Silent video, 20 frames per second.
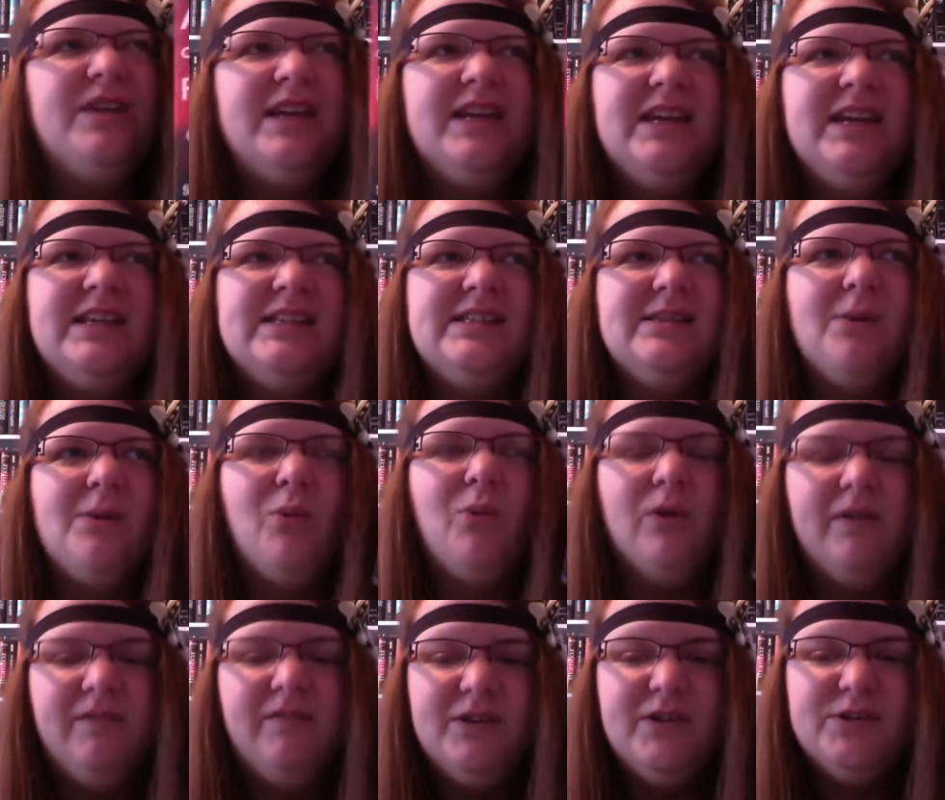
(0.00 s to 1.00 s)
is
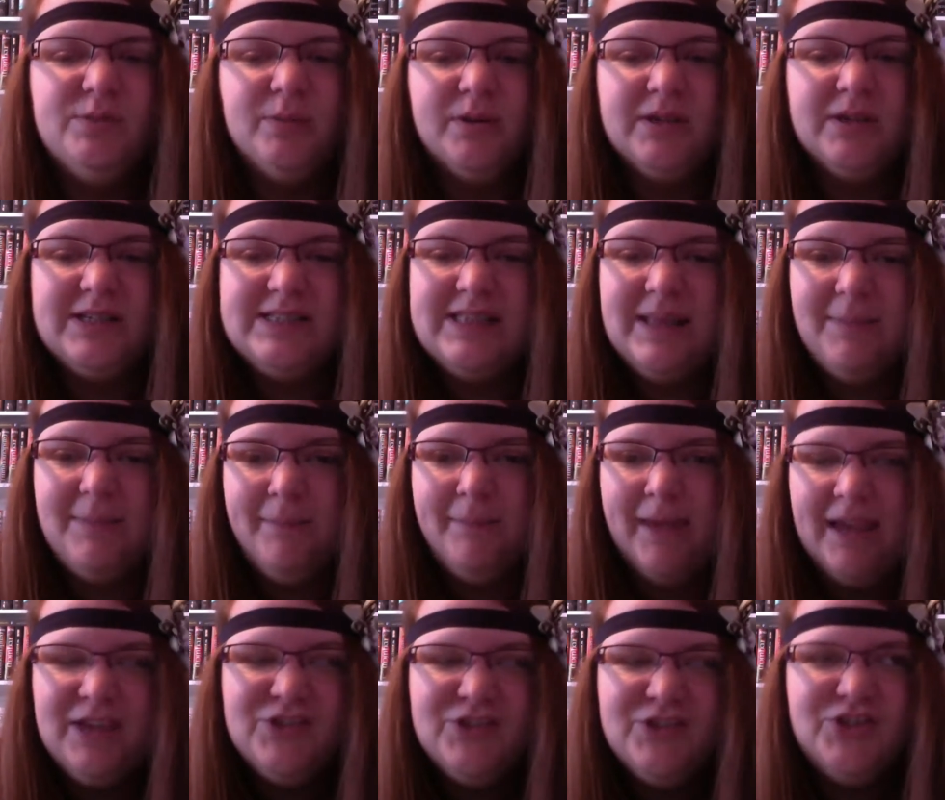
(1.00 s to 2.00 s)
one of those books that
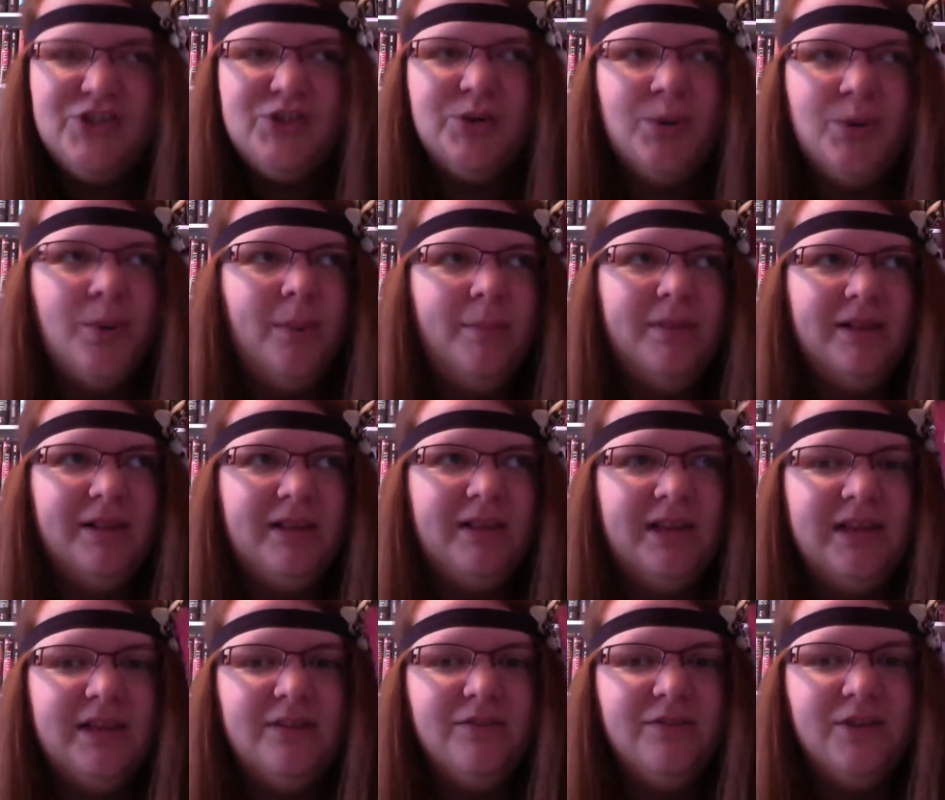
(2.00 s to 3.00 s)
makes you
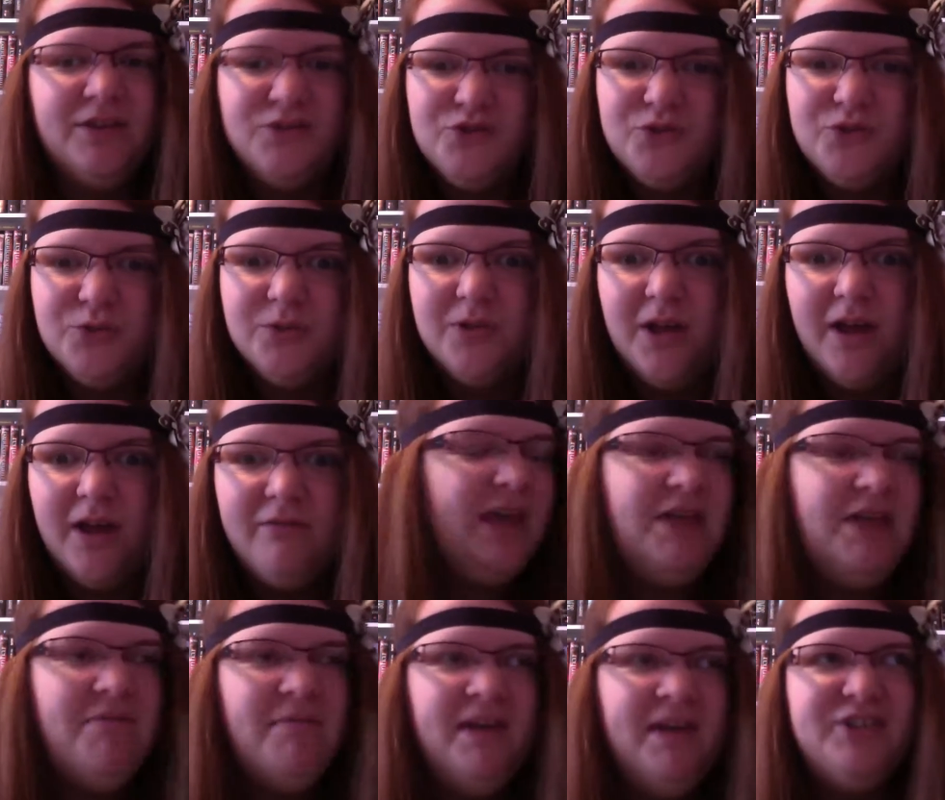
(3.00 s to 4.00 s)
believe in true love.
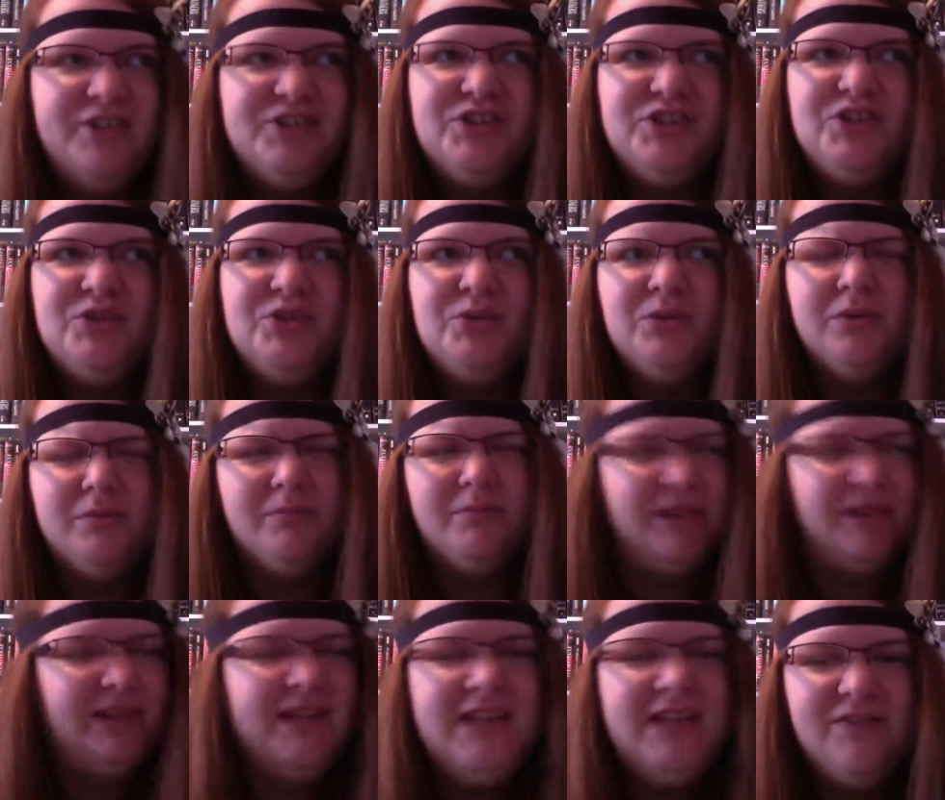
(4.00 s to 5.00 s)
It makes you
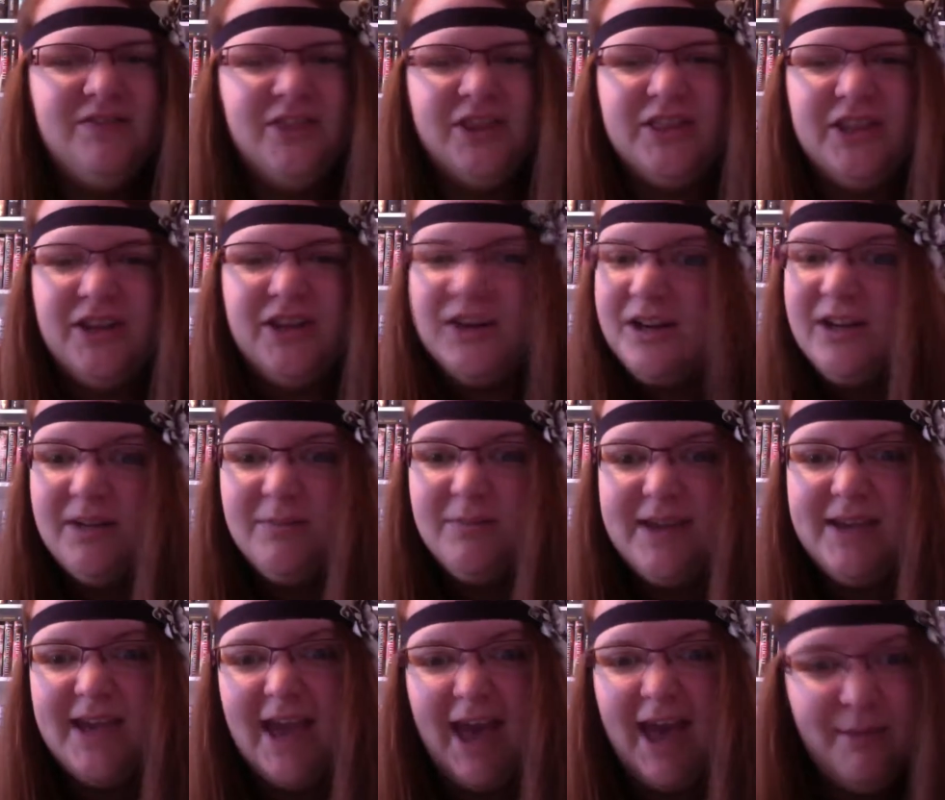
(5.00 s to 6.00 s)
believe that there can
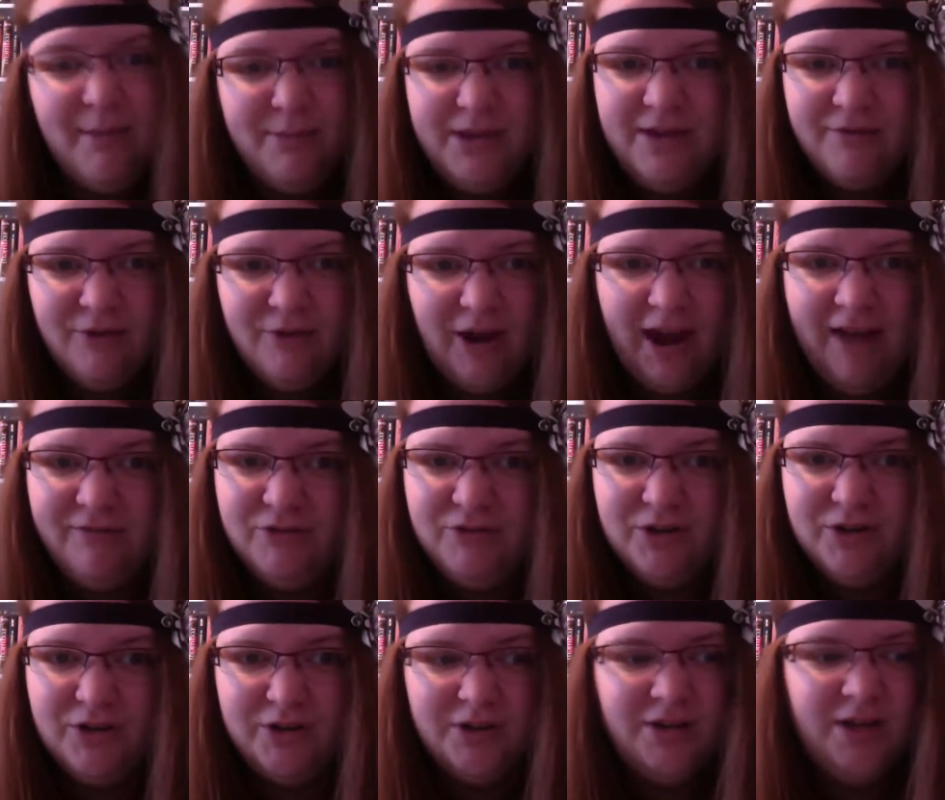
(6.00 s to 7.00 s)
be a happy ever
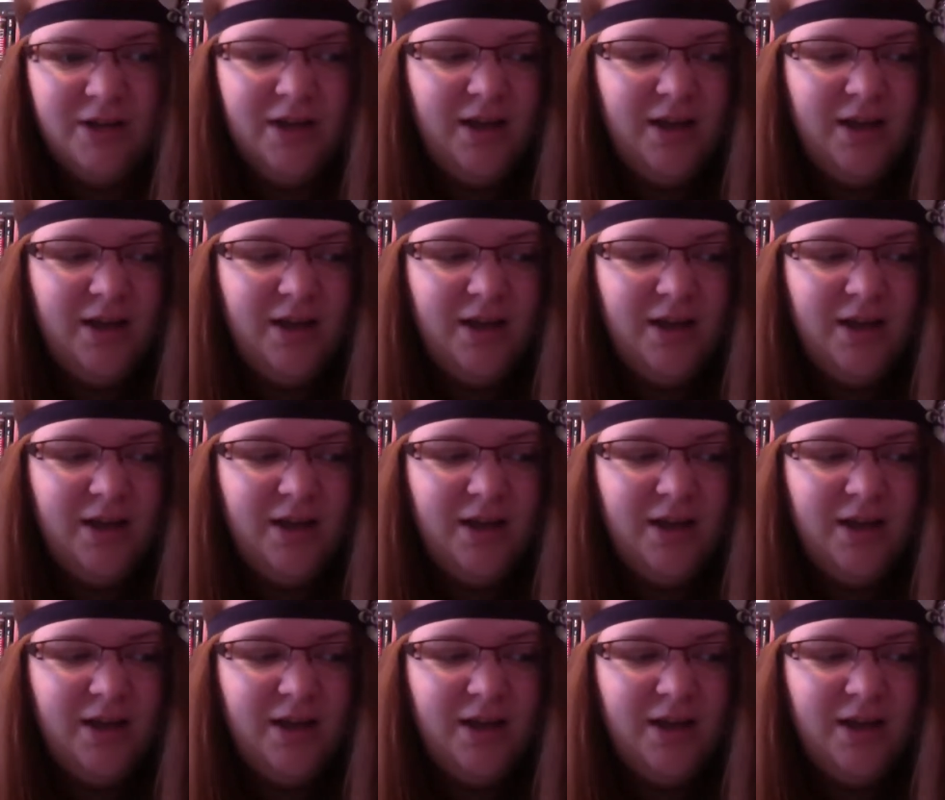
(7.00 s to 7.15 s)
after.